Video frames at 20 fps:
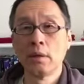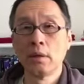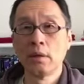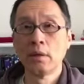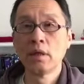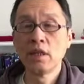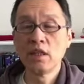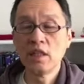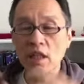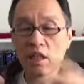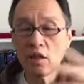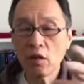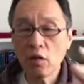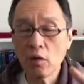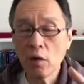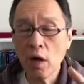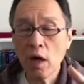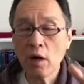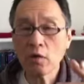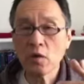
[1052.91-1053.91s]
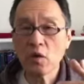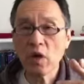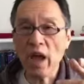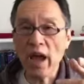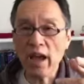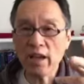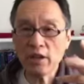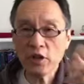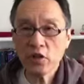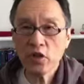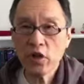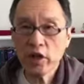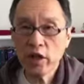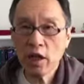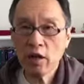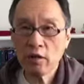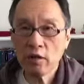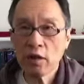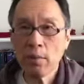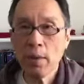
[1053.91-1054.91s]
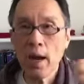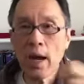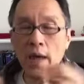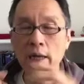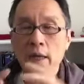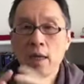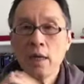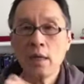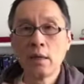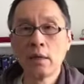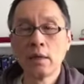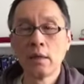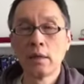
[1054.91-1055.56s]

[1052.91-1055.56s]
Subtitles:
Did they know how to accelerate out their body?